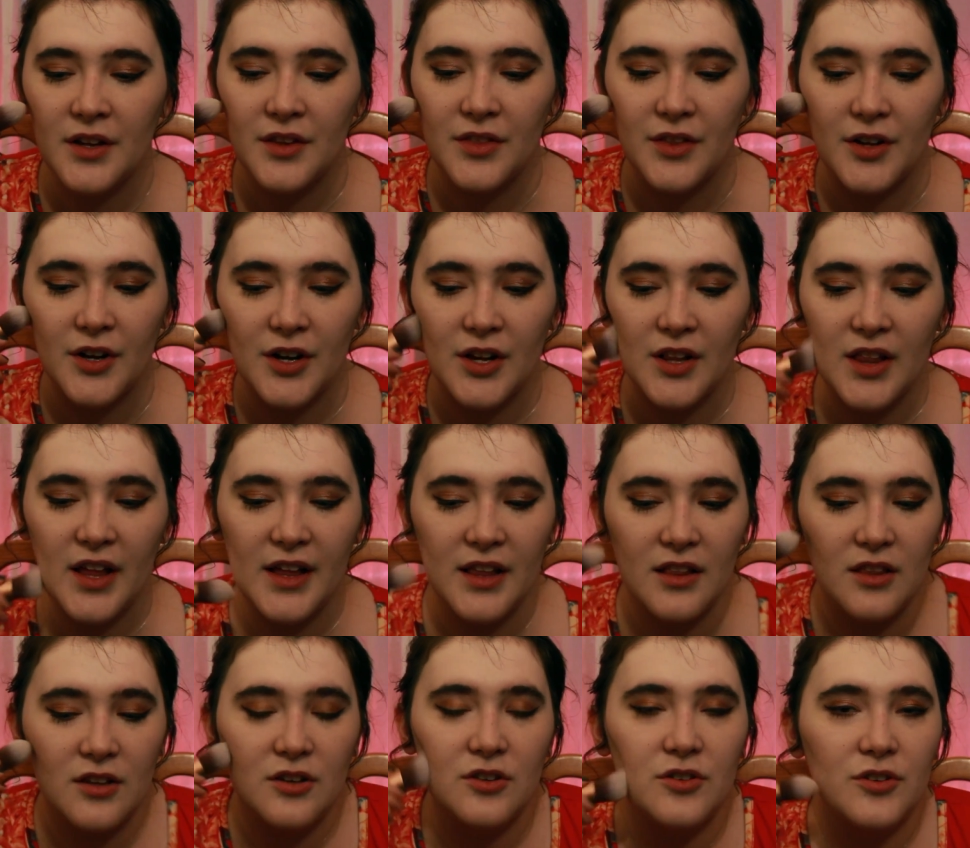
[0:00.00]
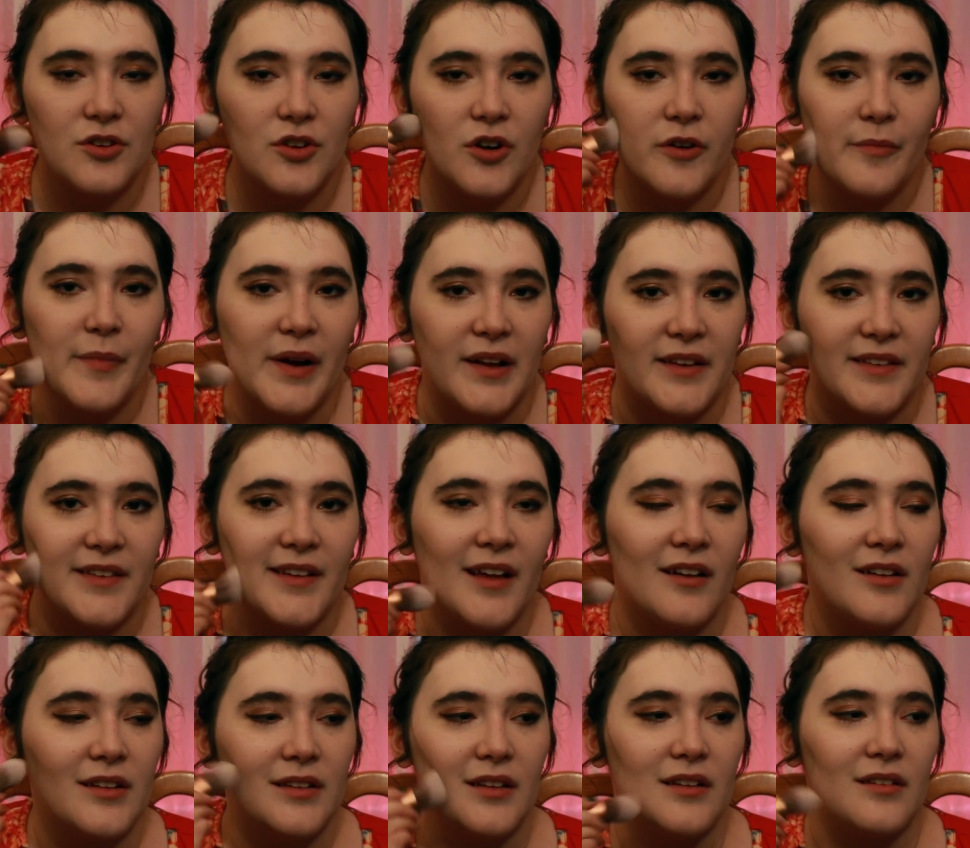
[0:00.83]
There are like little Nomai
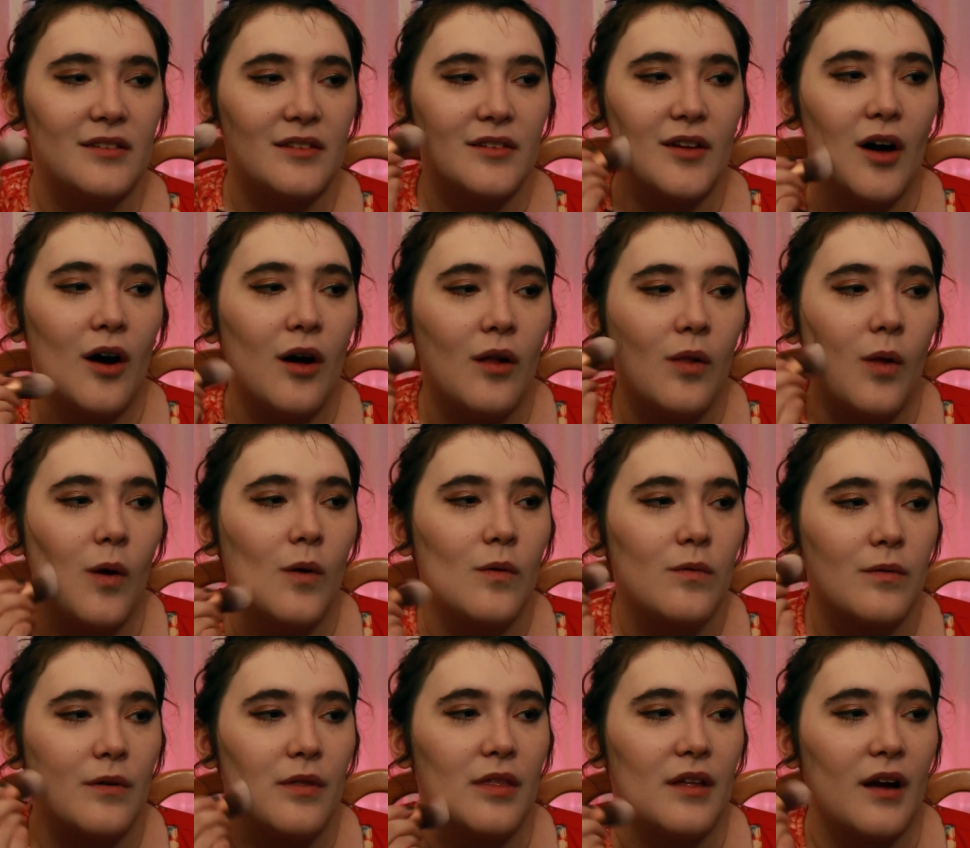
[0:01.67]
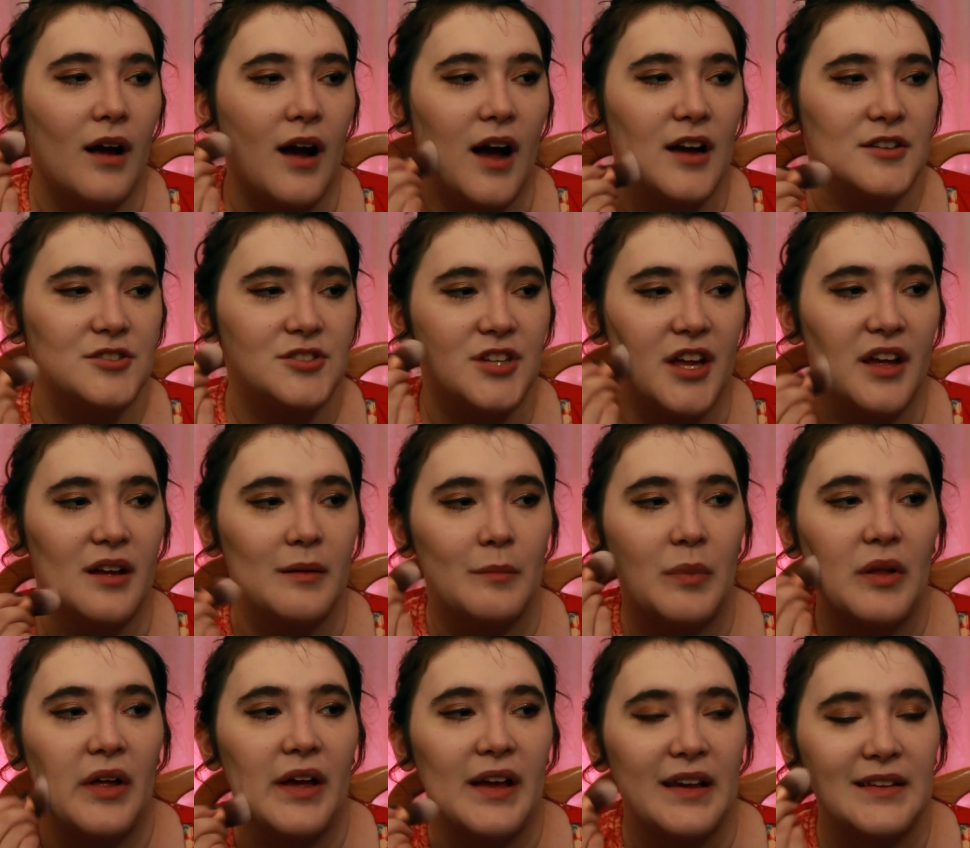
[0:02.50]
skeletons all over the gosh
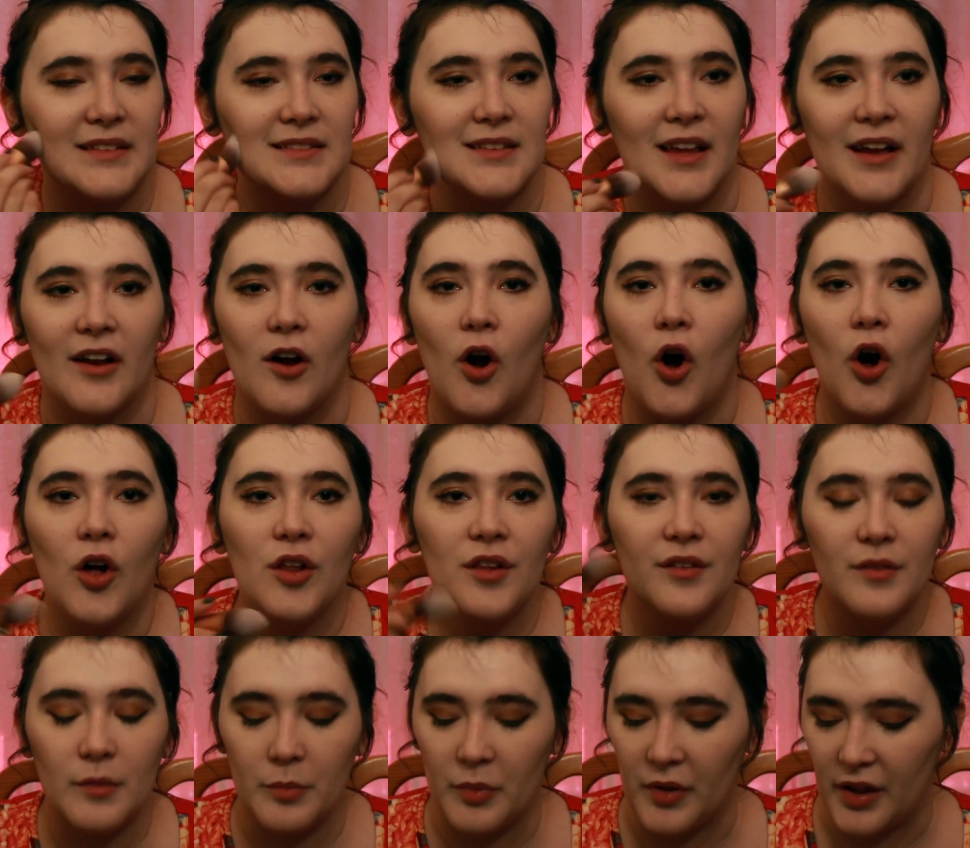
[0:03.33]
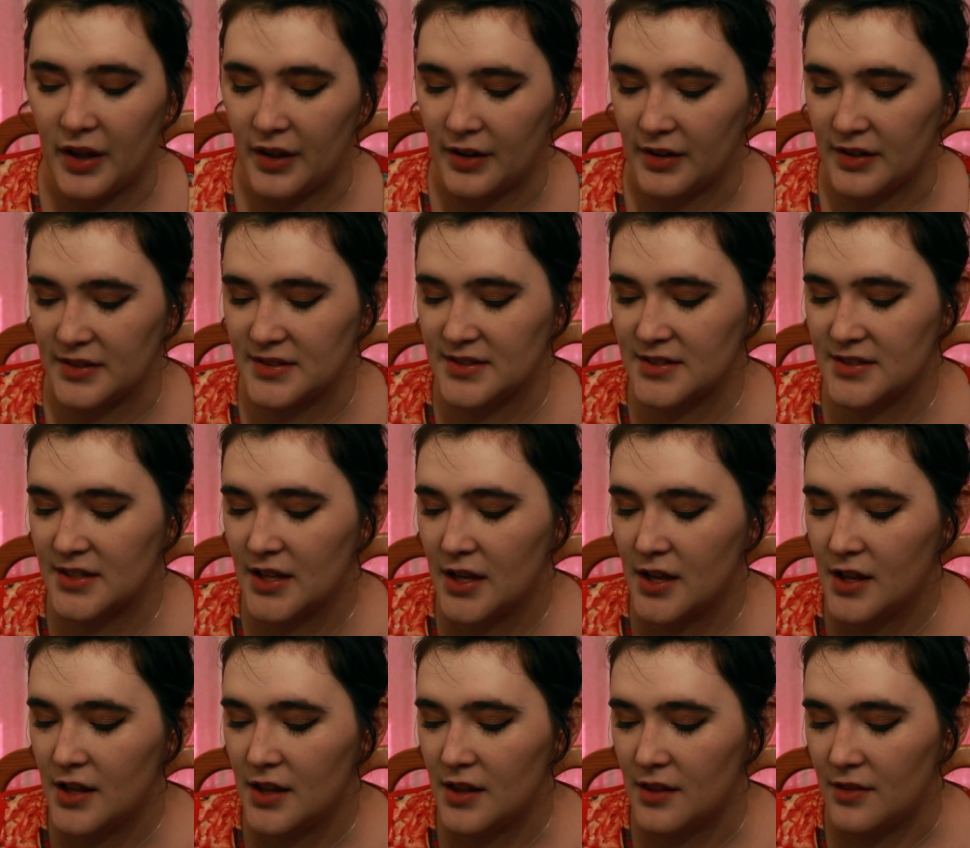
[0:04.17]
dang place, like all of the planets
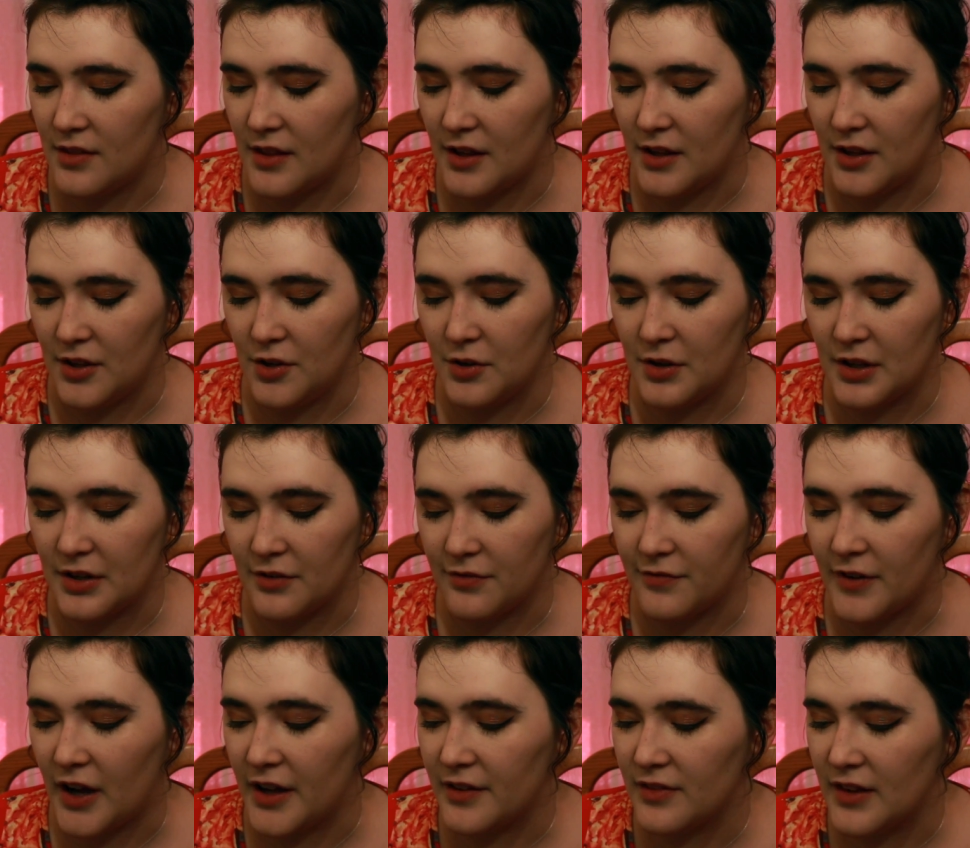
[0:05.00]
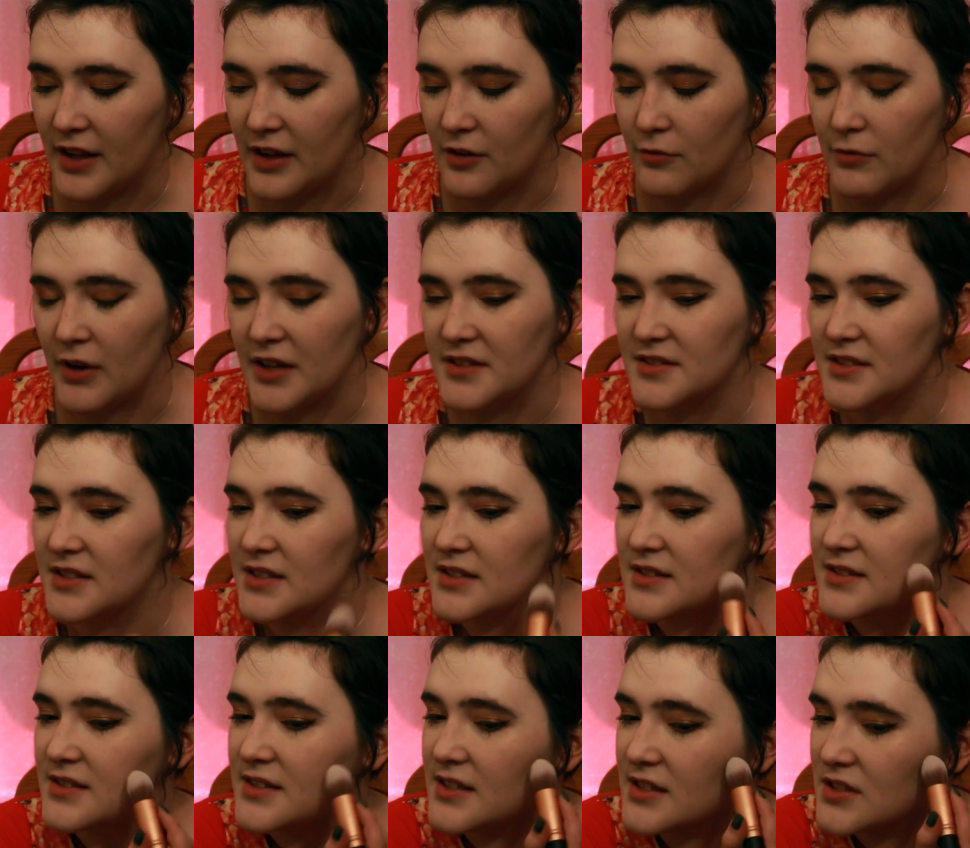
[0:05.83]
that you can find like
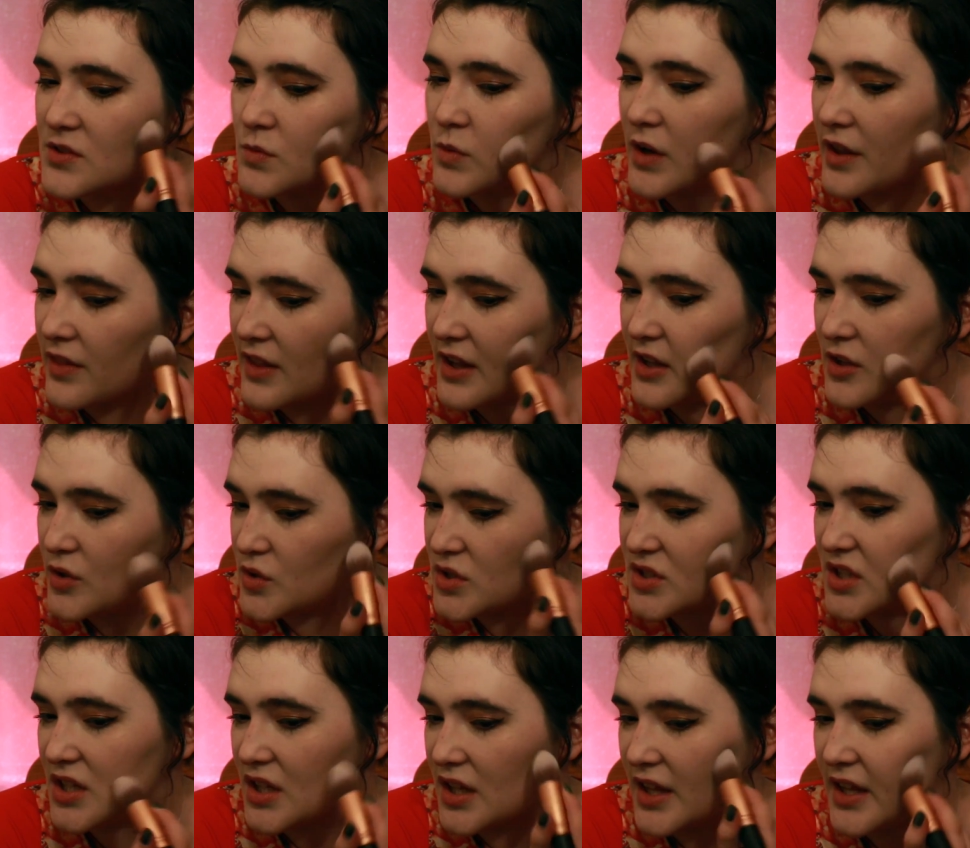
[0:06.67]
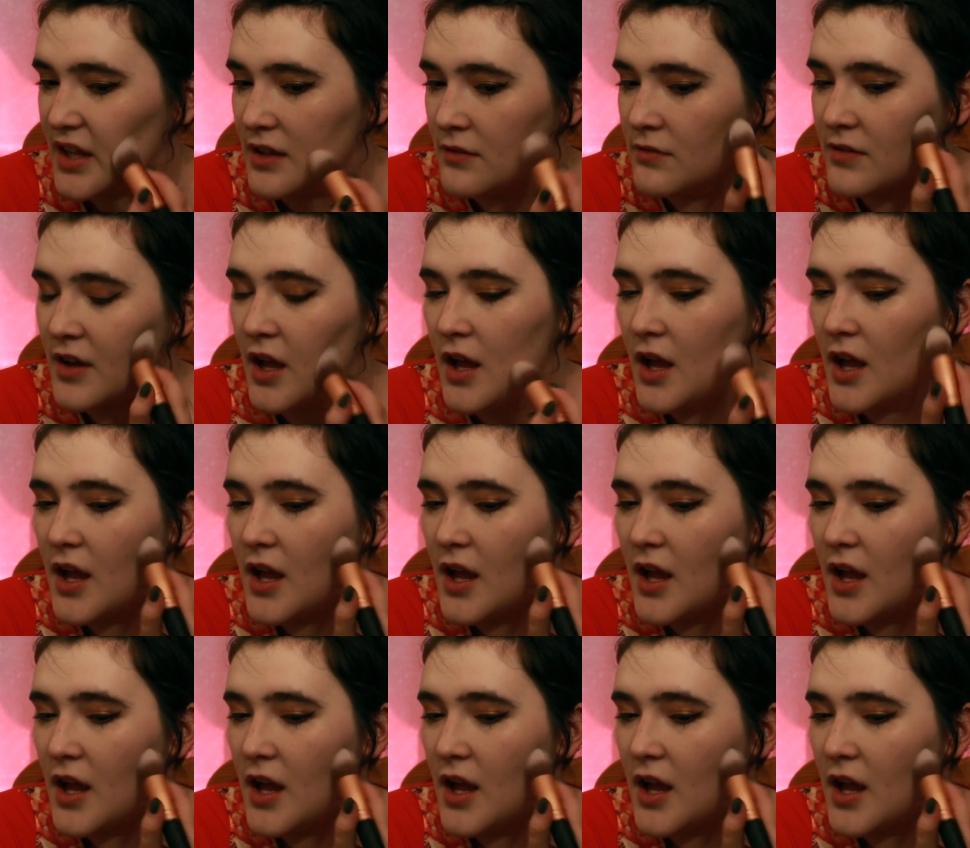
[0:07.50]
residences where they used to live,